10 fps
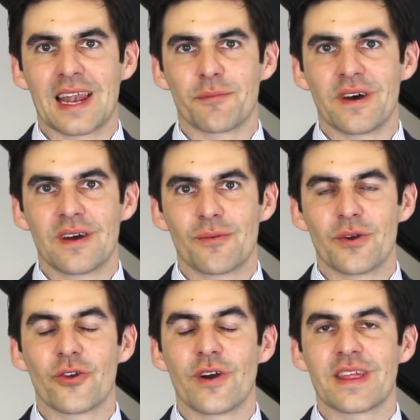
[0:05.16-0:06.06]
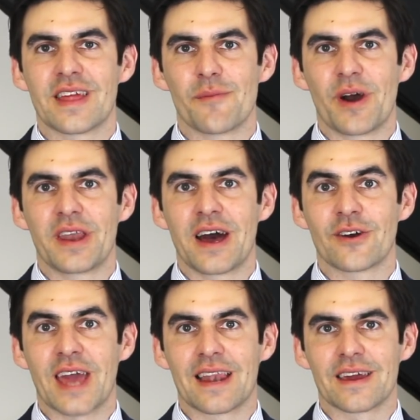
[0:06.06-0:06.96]
Calibre. We're joined today by
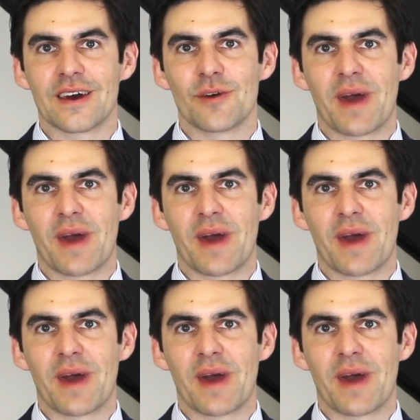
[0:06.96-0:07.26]
Niall Gallagher,